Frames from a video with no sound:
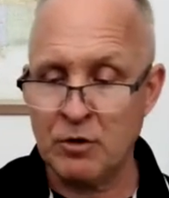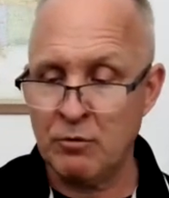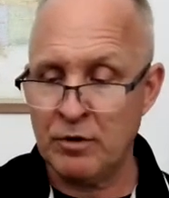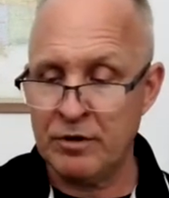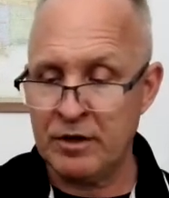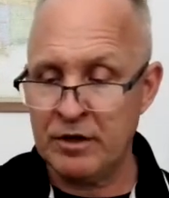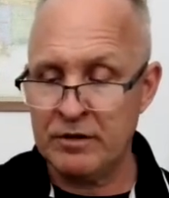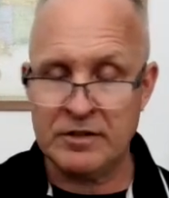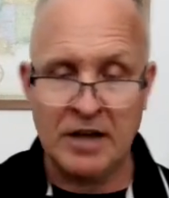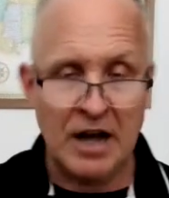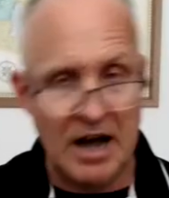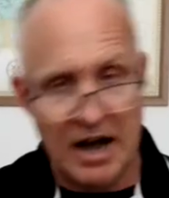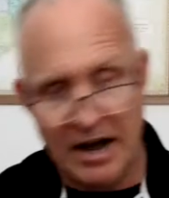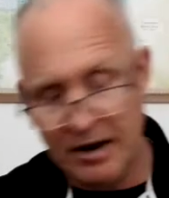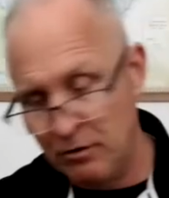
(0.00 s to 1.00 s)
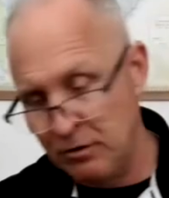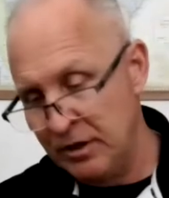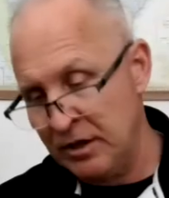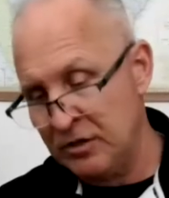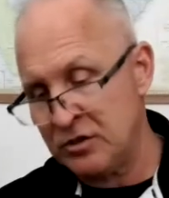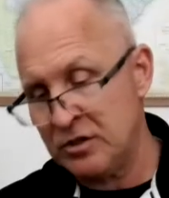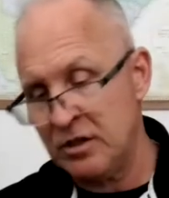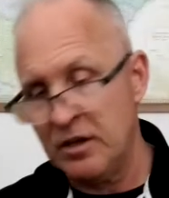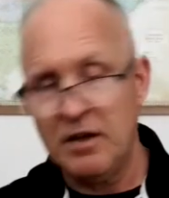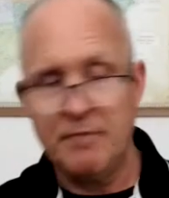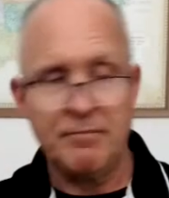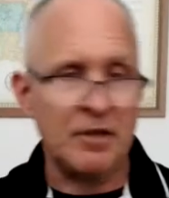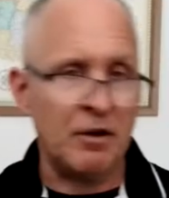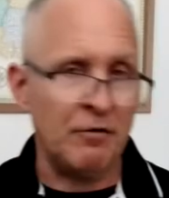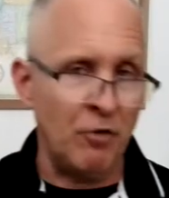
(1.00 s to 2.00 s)
with an entire list
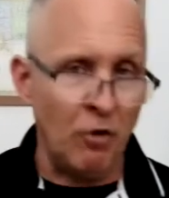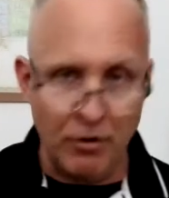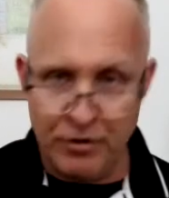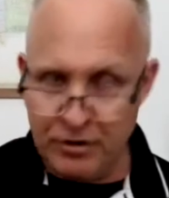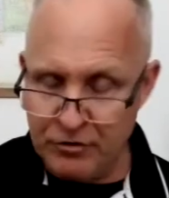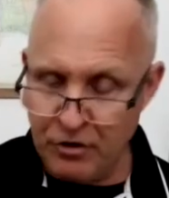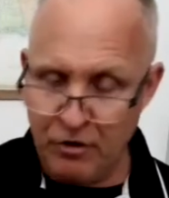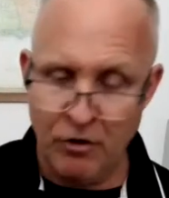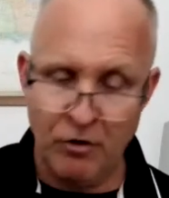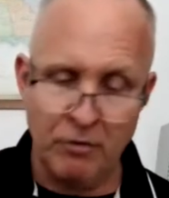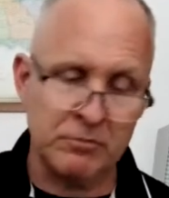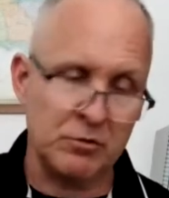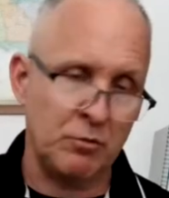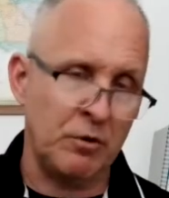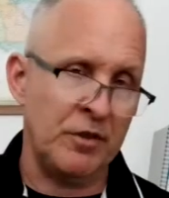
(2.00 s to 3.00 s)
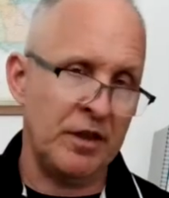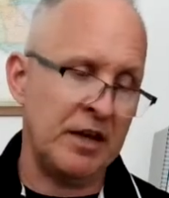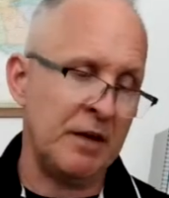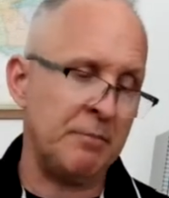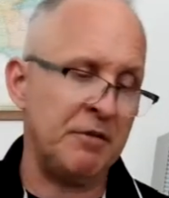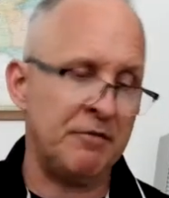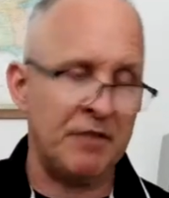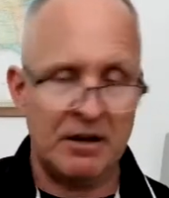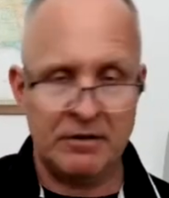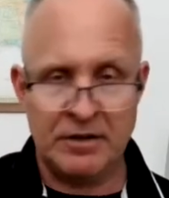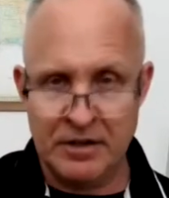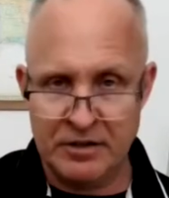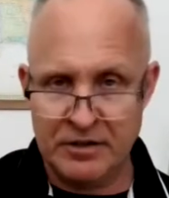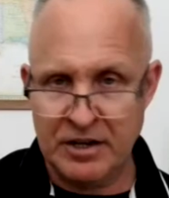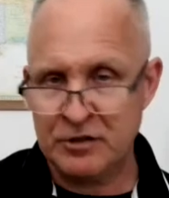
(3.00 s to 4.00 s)
of all the terms, where they can be found
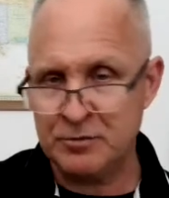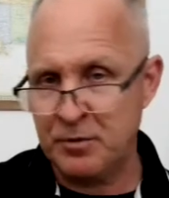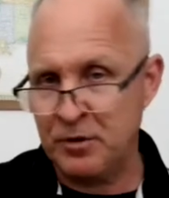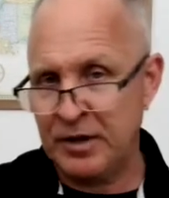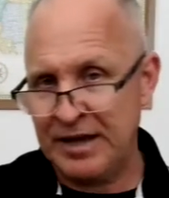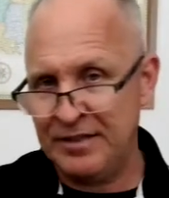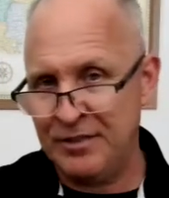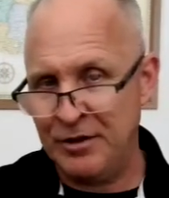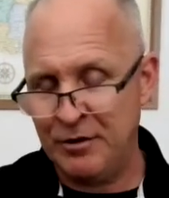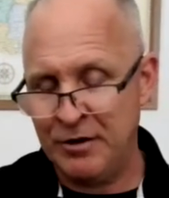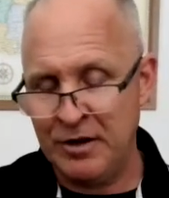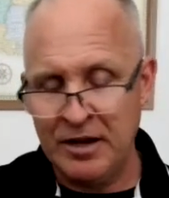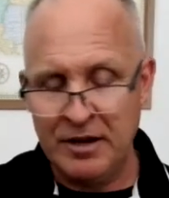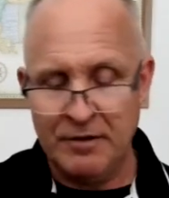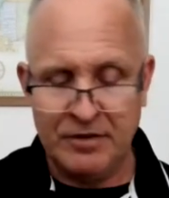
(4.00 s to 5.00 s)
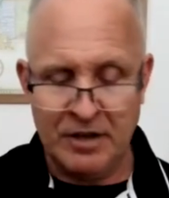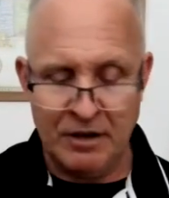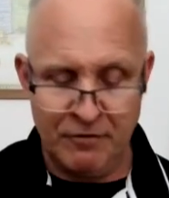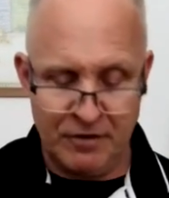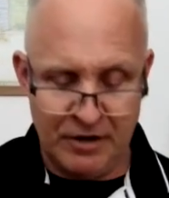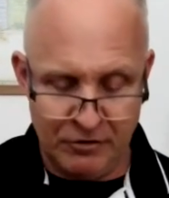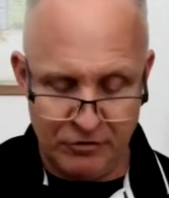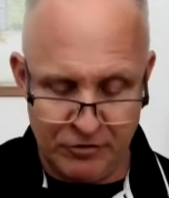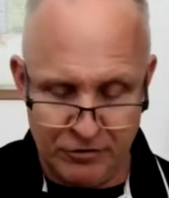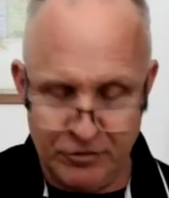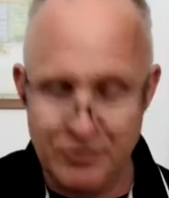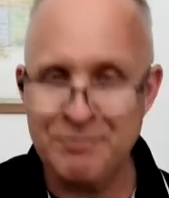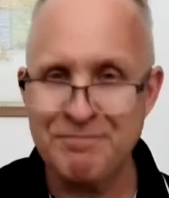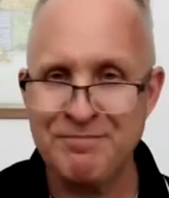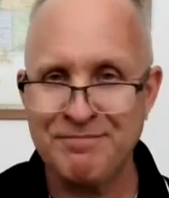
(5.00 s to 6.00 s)
in a textbook and their
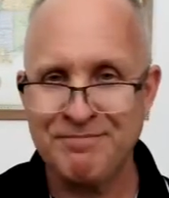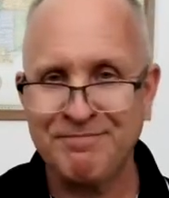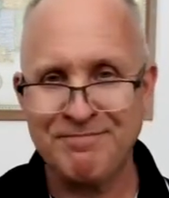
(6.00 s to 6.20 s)
definitions.